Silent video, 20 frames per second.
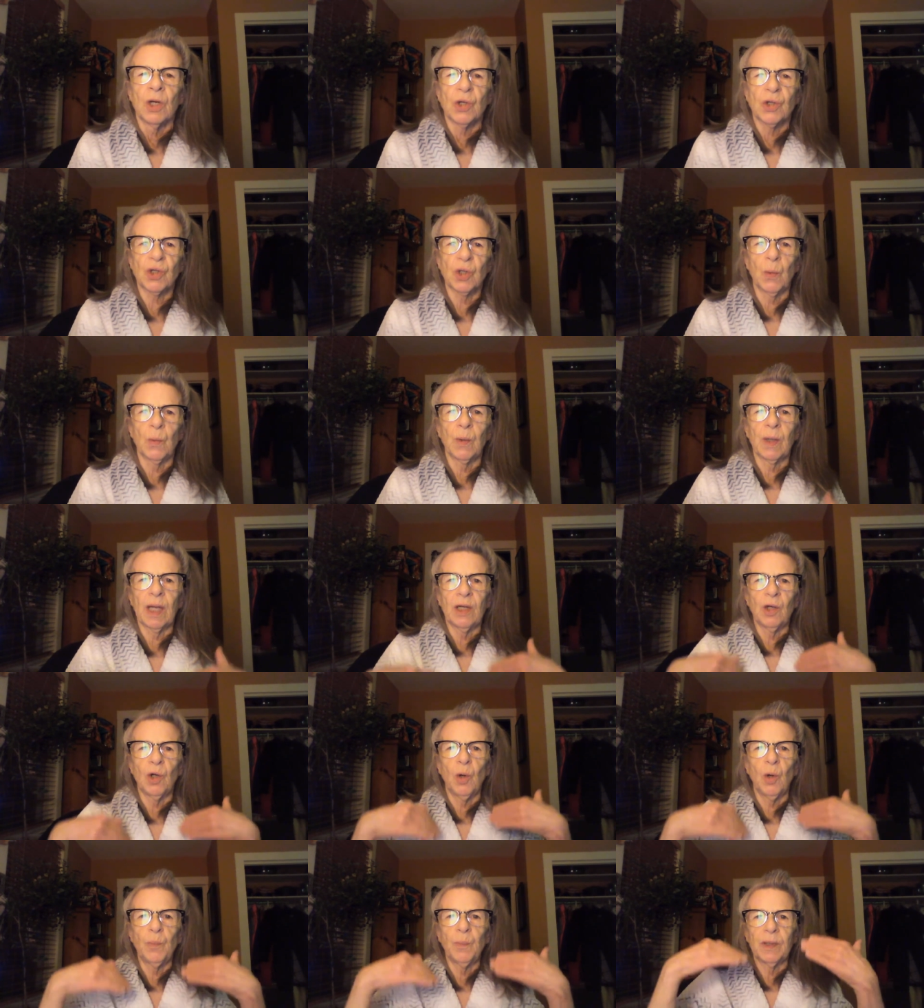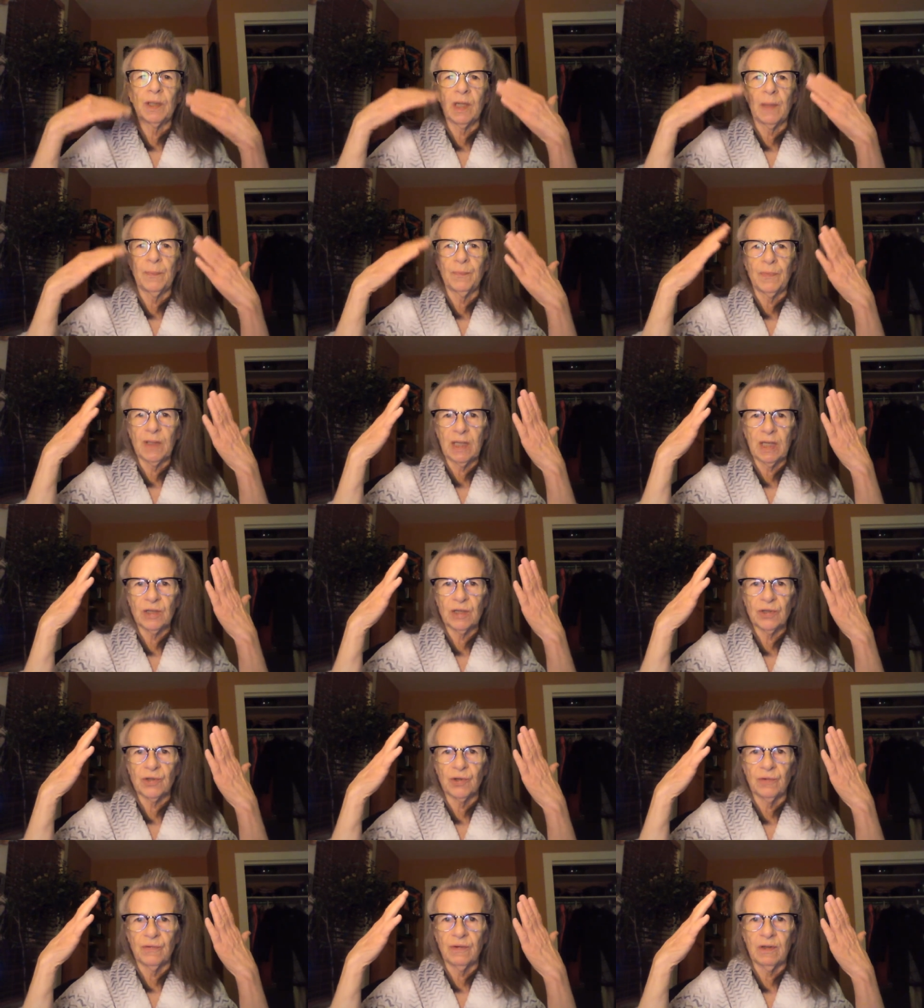So when I opened up the
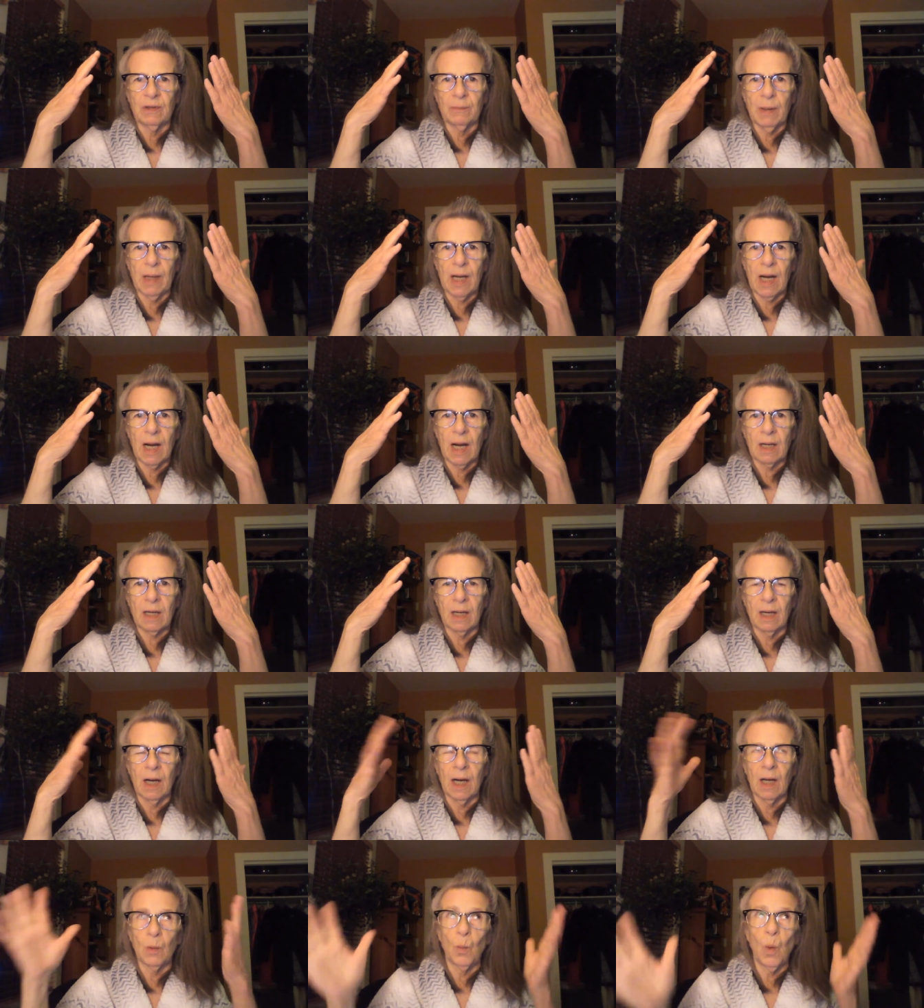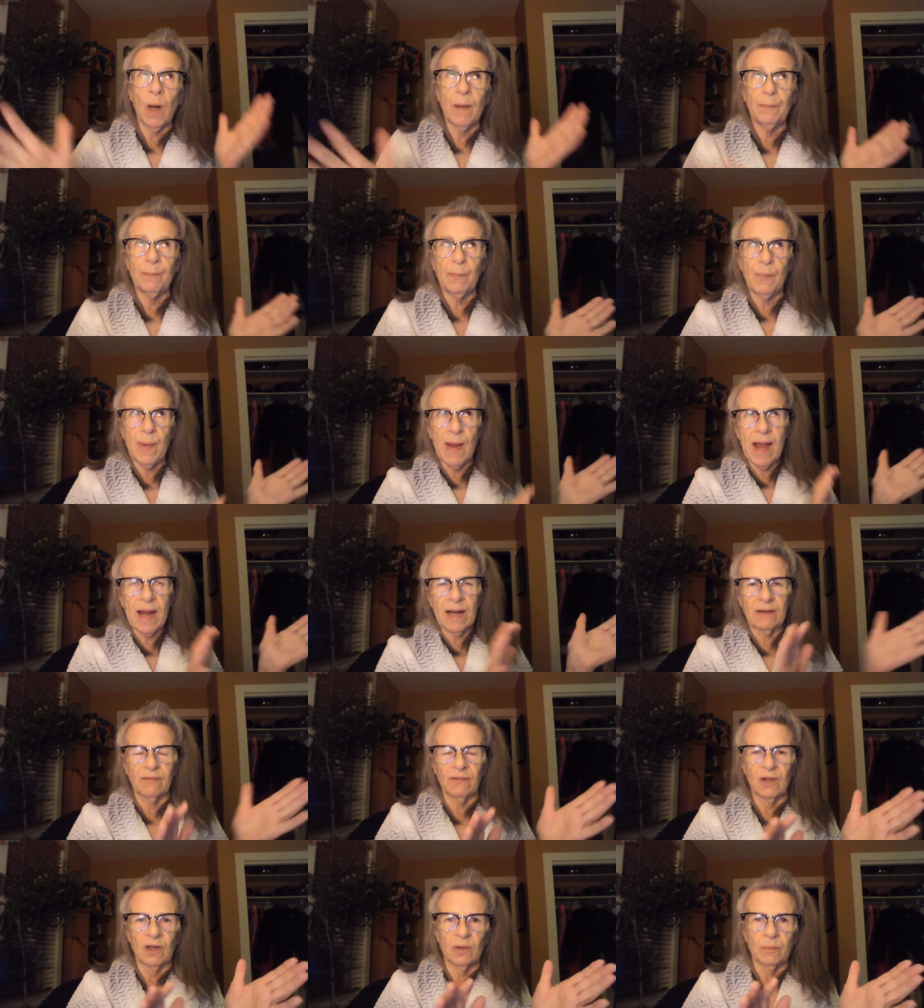SUV back, I went
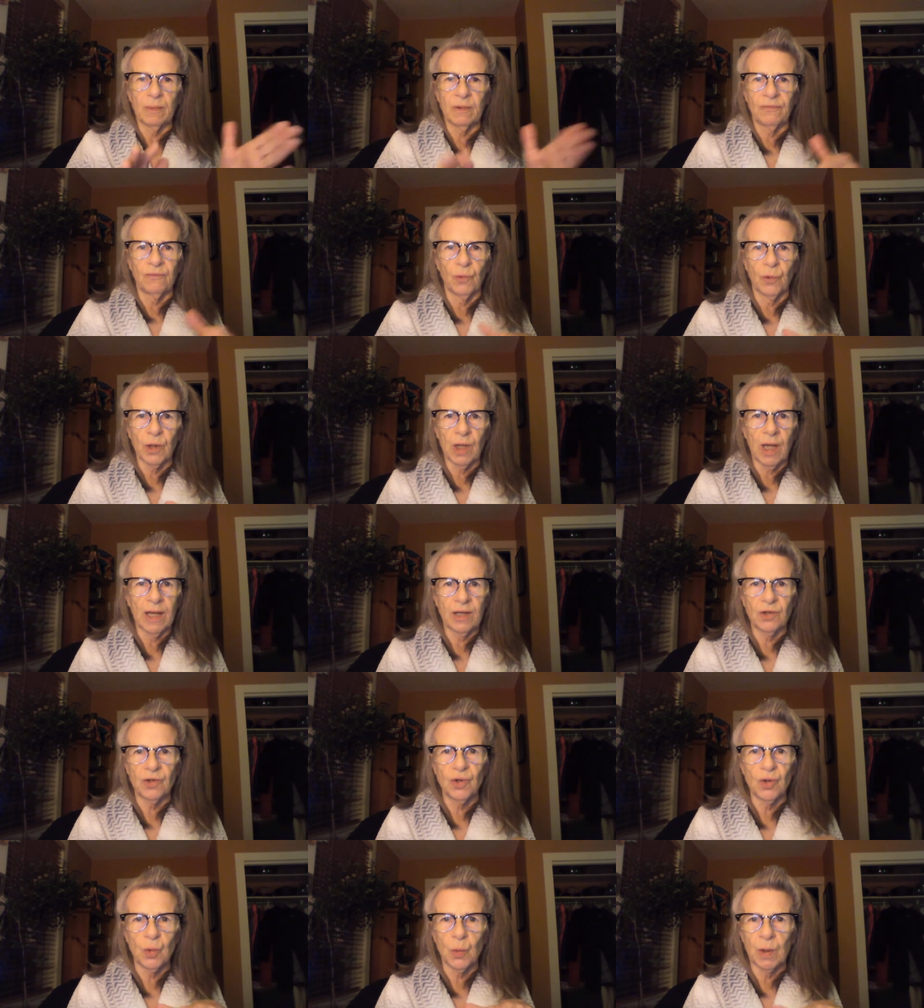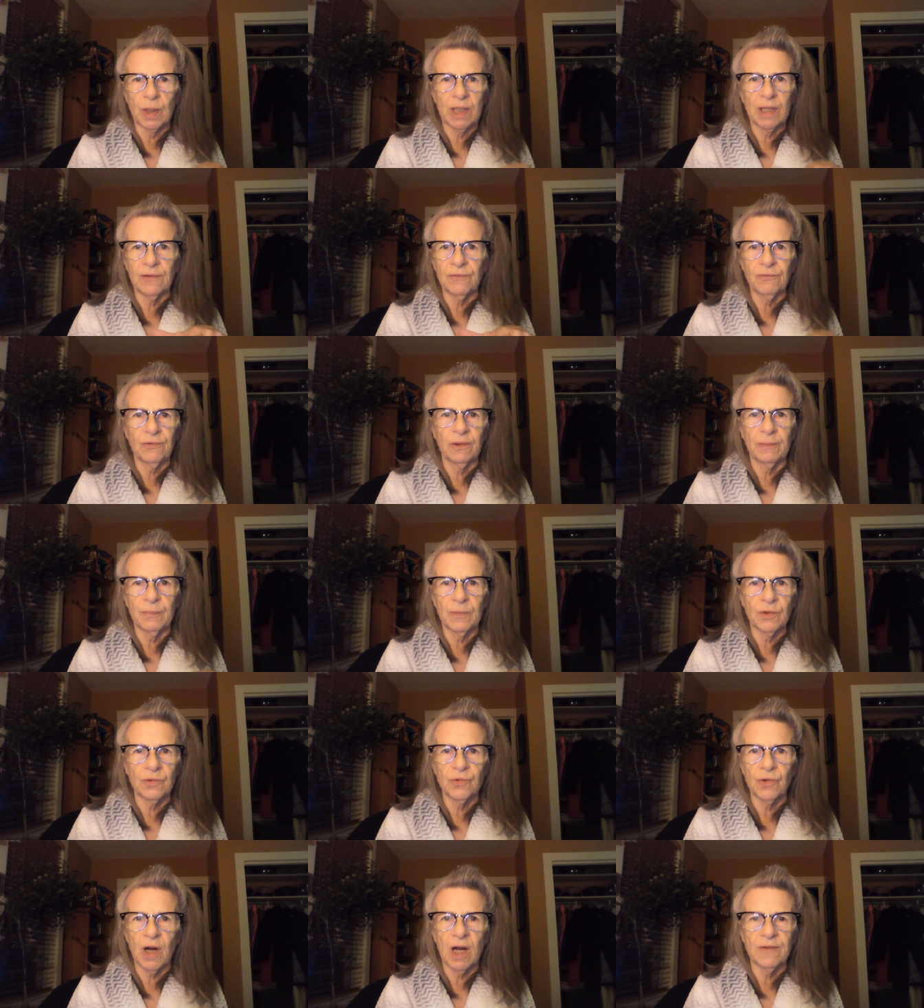back there before like doing it from
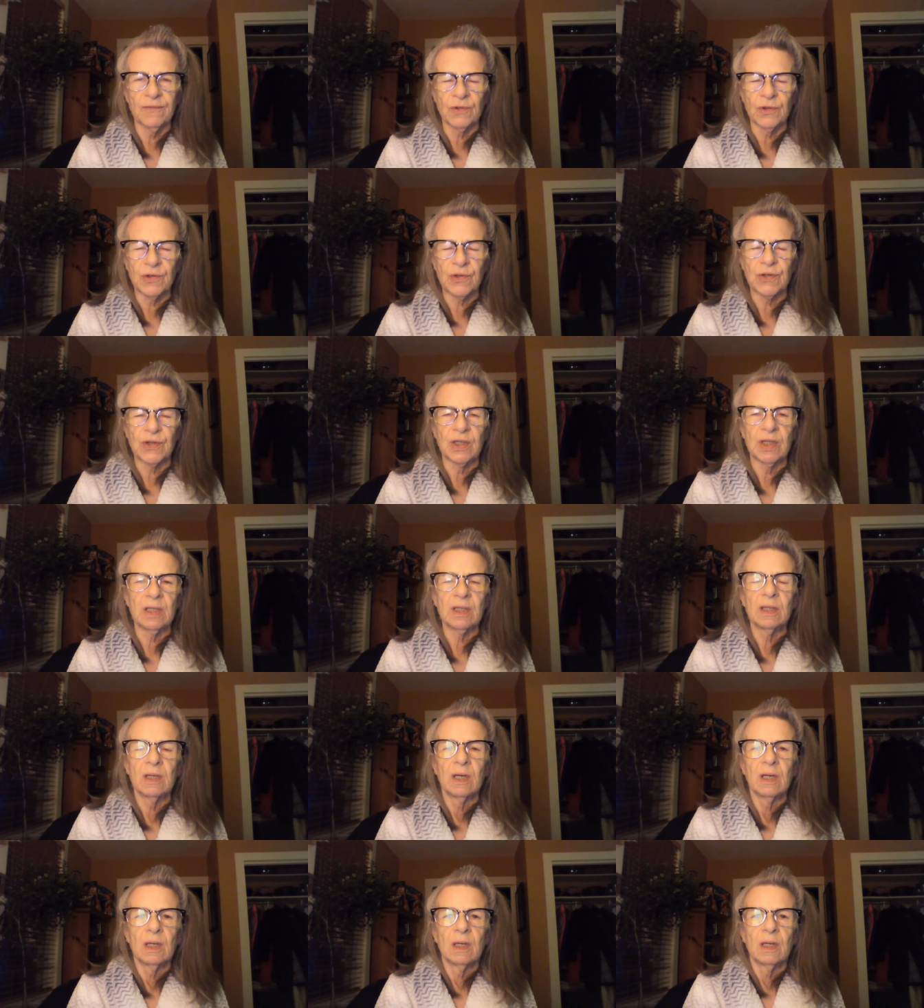the driver's seat